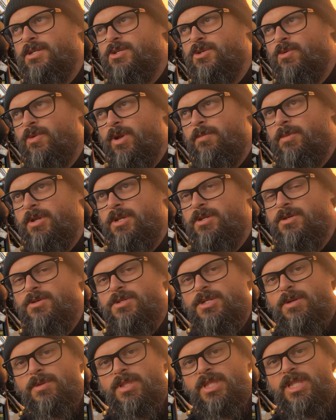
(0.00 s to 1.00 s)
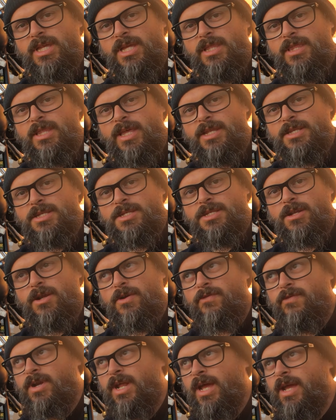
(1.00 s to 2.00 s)
So what I'm going to do is I'm going to let it sit
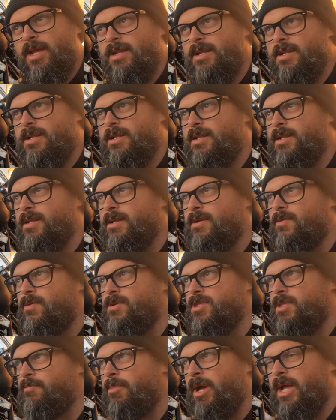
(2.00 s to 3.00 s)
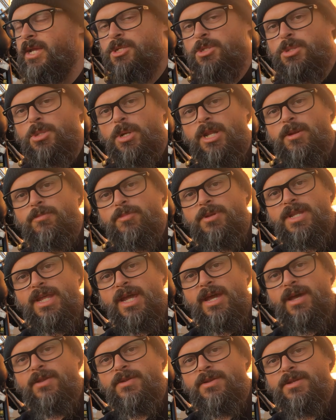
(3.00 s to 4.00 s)
overnight with the bike straight up and
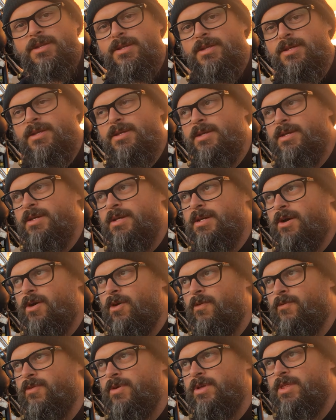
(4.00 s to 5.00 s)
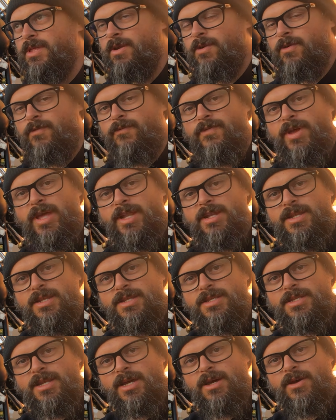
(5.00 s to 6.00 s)
down. Hopefully it'll vent
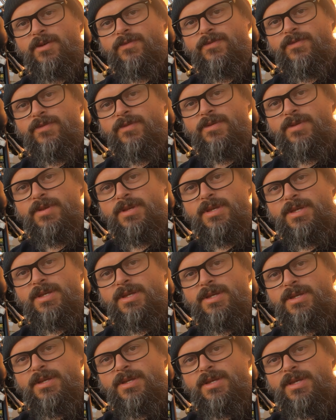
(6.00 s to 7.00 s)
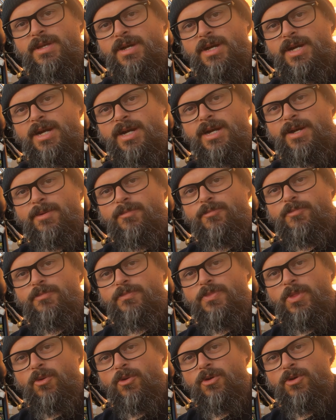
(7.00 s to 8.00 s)
itself. The
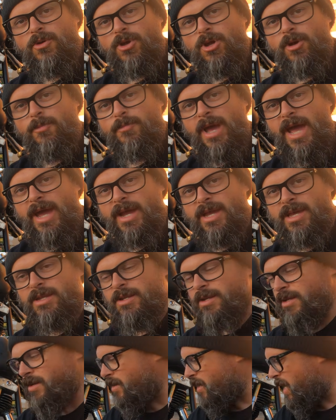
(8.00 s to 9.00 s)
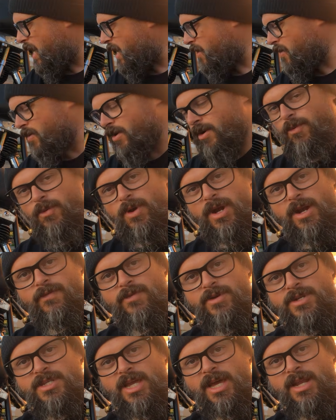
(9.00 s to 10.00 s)
oil will go back into, I don't know,
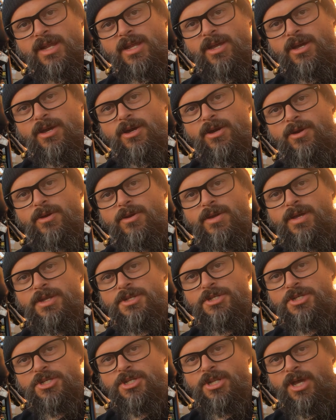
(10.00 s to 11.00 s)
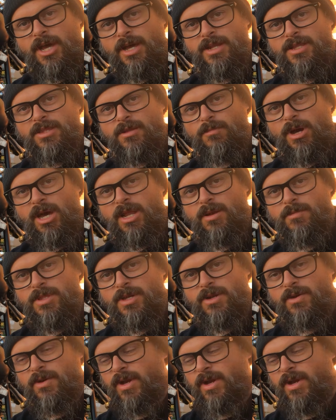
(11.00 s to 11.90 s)
wherever it's got to go, and just not in the bottom of the